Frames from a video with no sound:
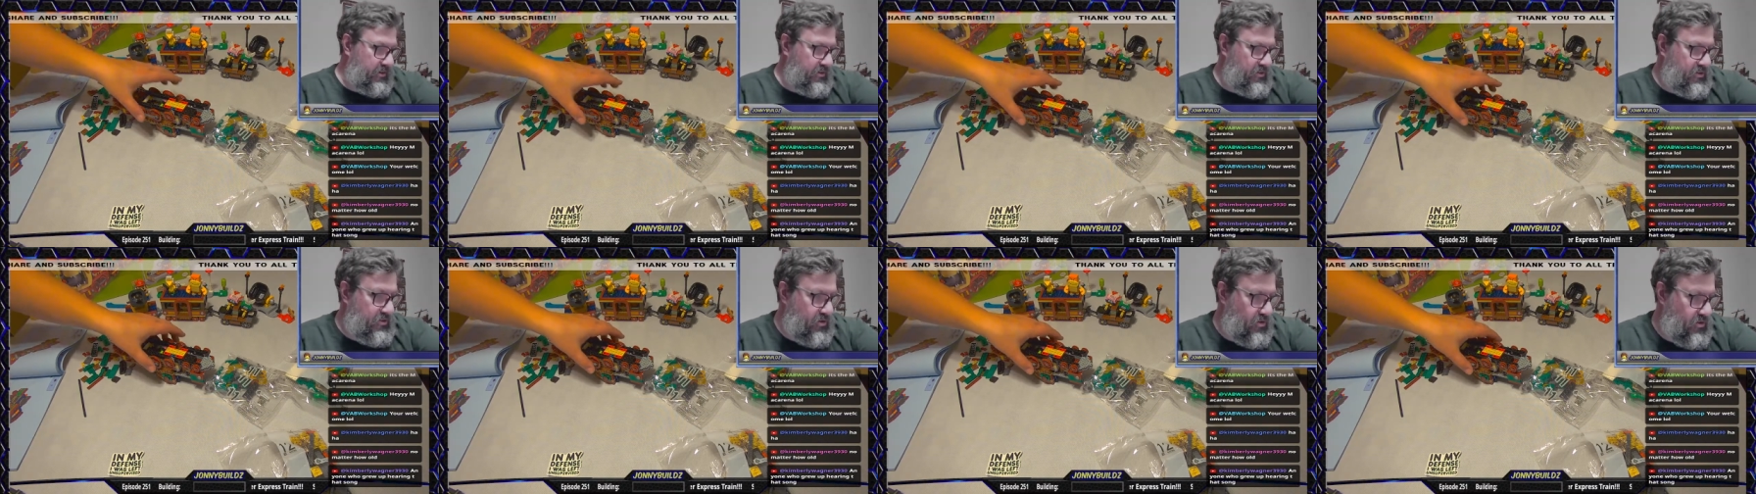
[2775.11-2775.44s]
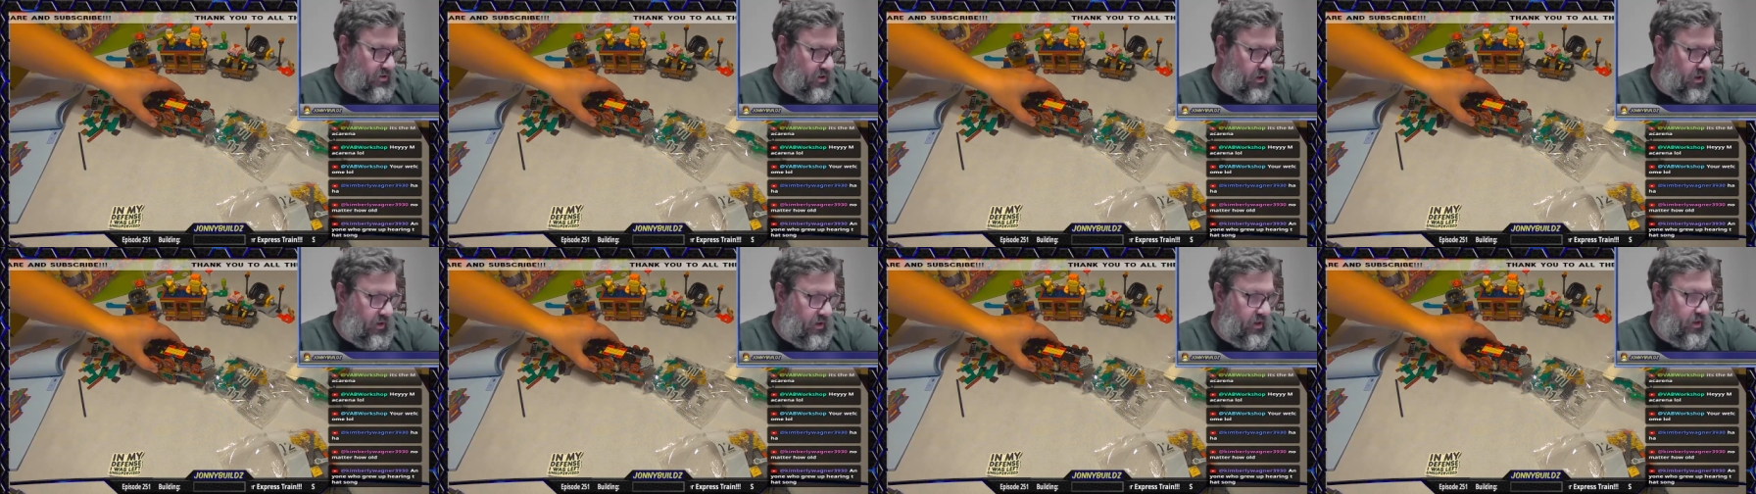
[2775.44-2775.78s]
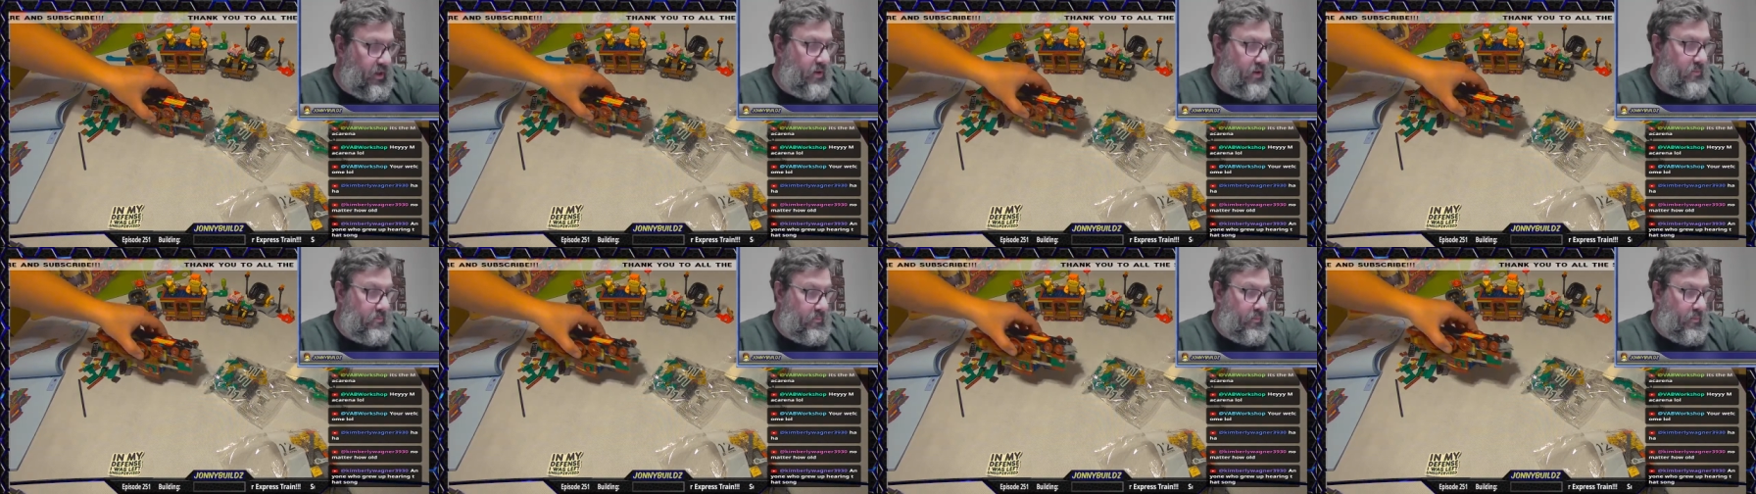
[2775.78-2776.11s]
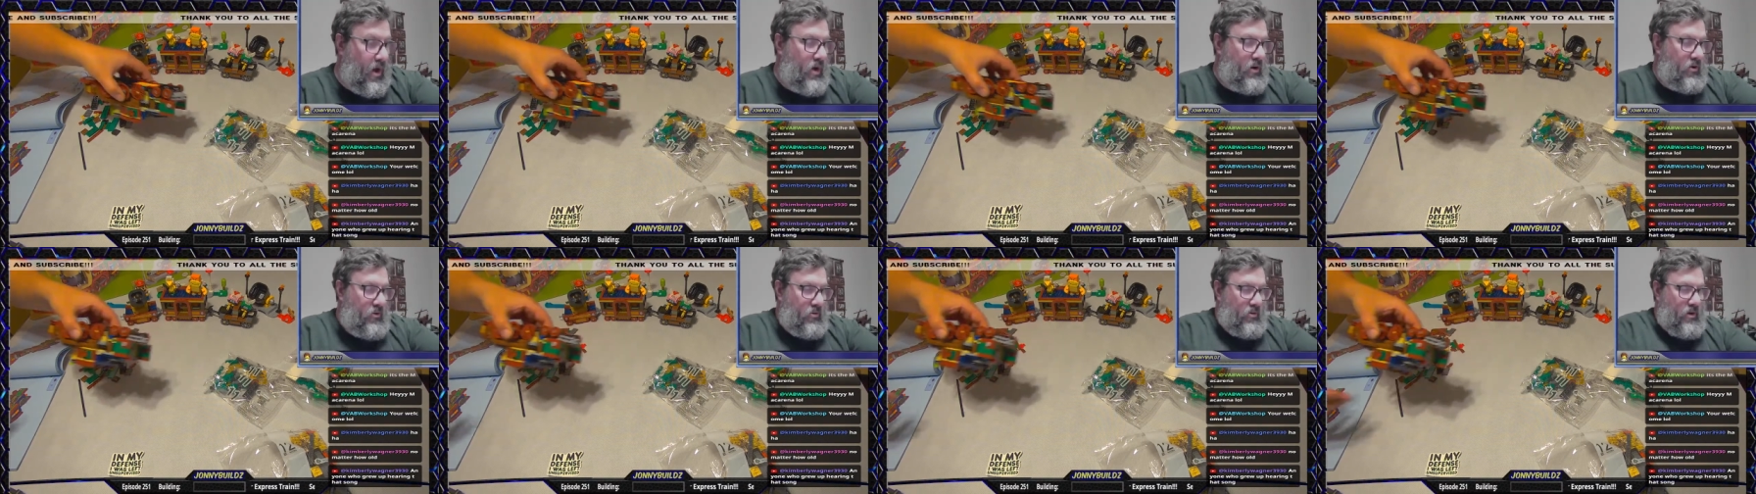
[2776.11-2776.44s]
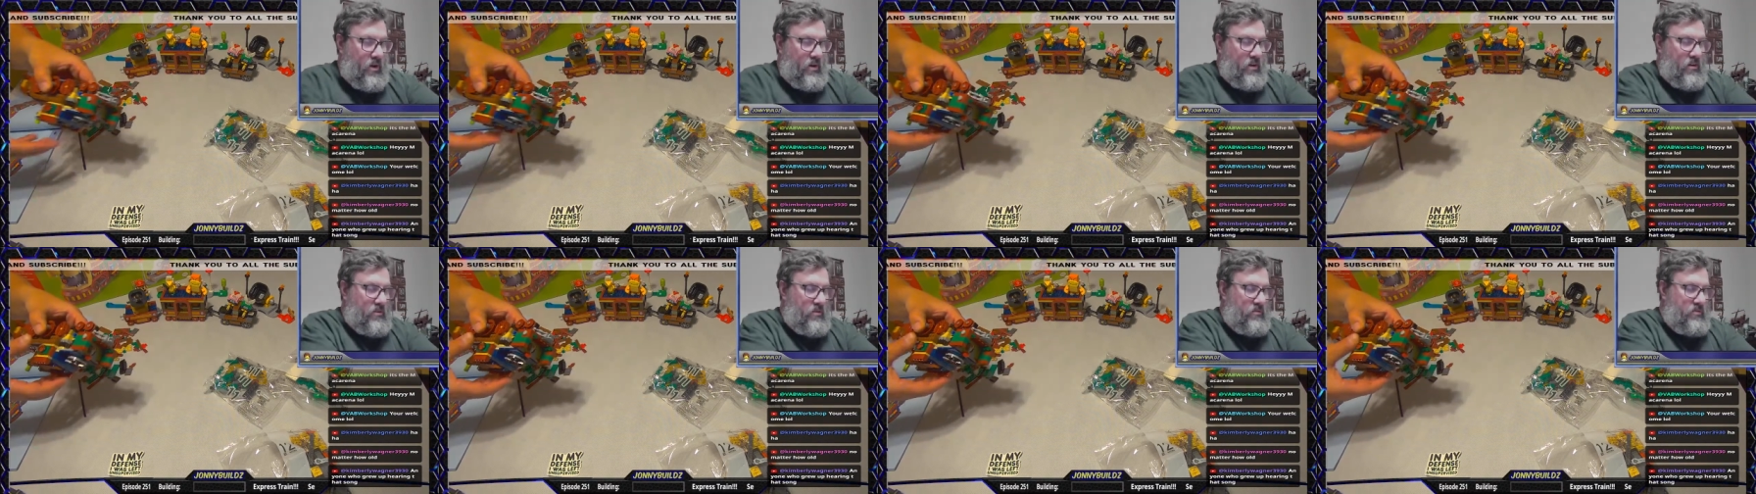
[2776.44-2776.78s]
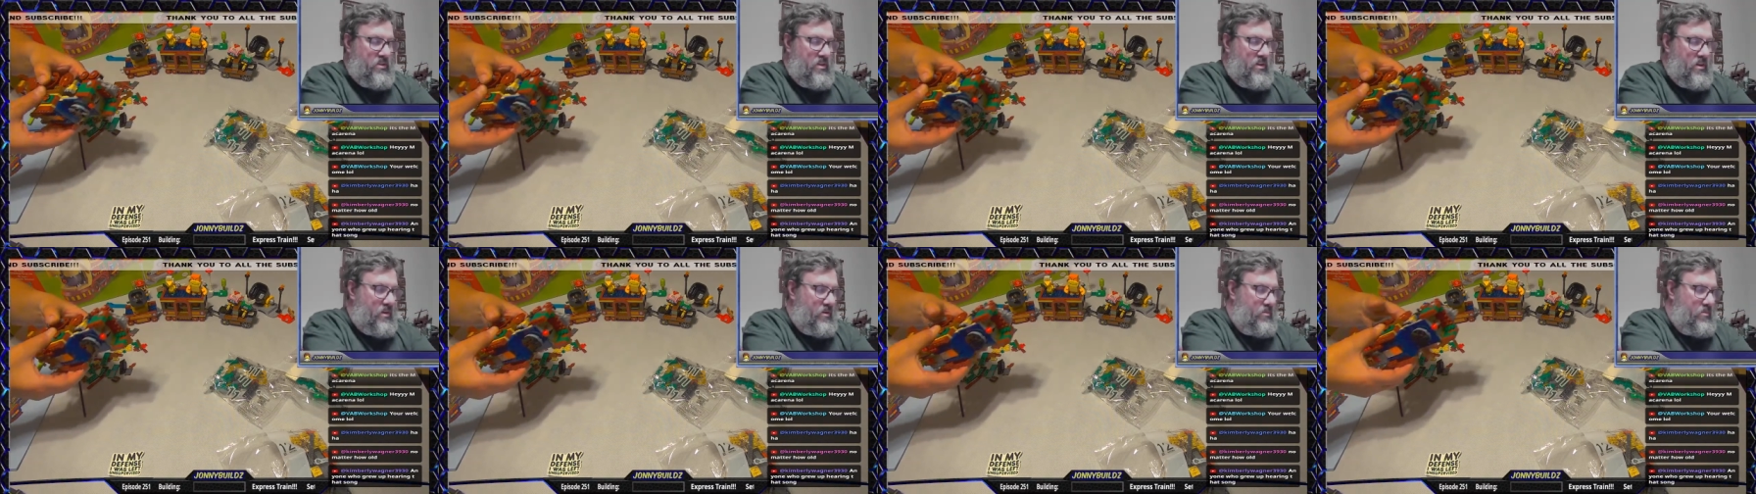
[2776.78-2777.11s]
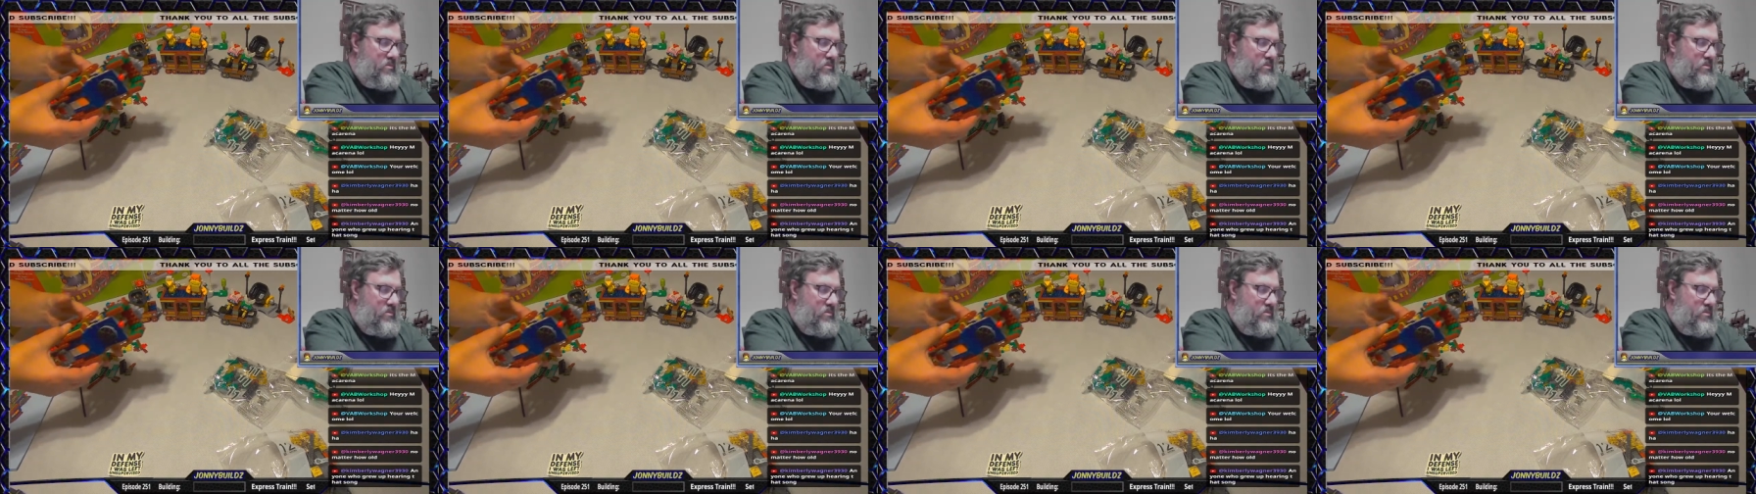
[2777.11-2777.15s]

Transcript: doing the Macarena of time.